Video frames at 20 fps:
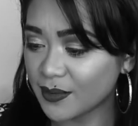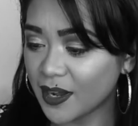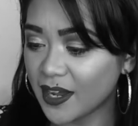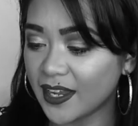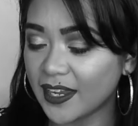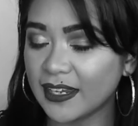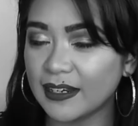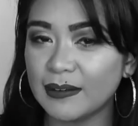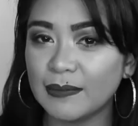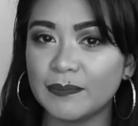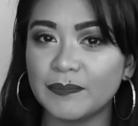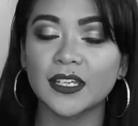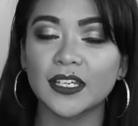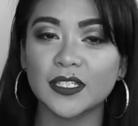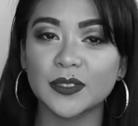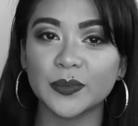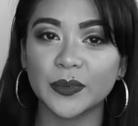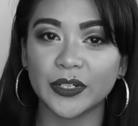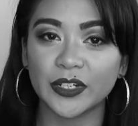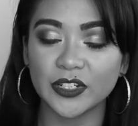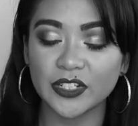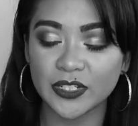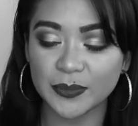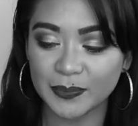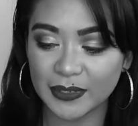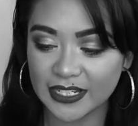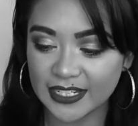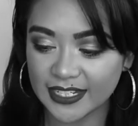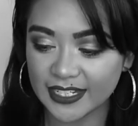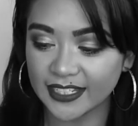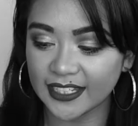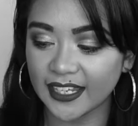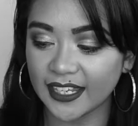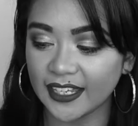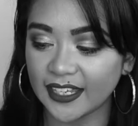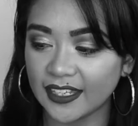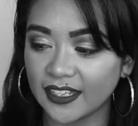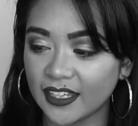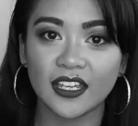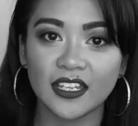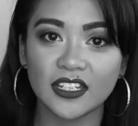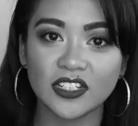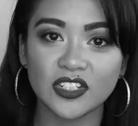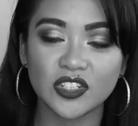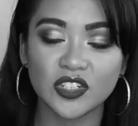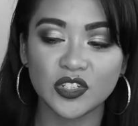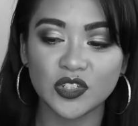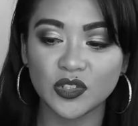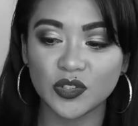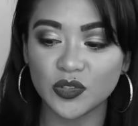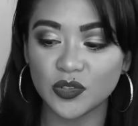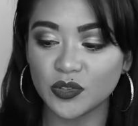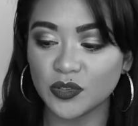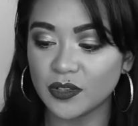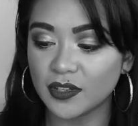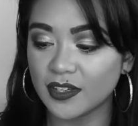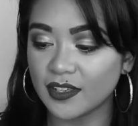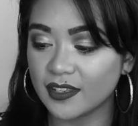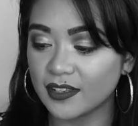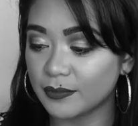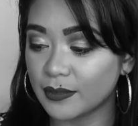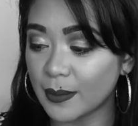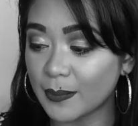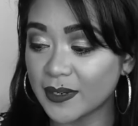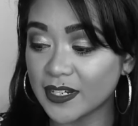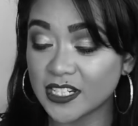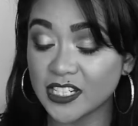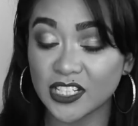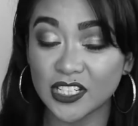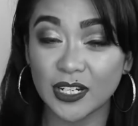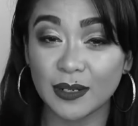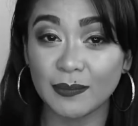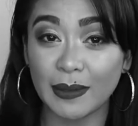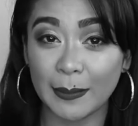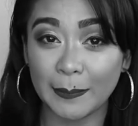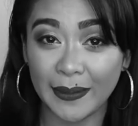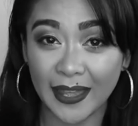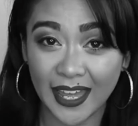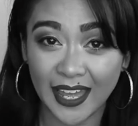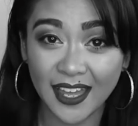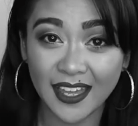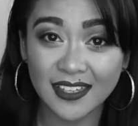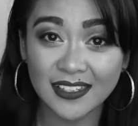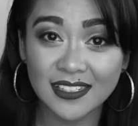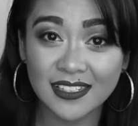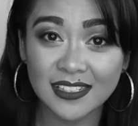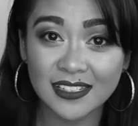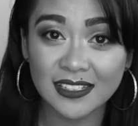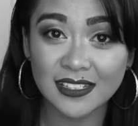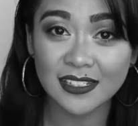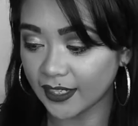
ride because we're going to be digging into the rubbish in my past.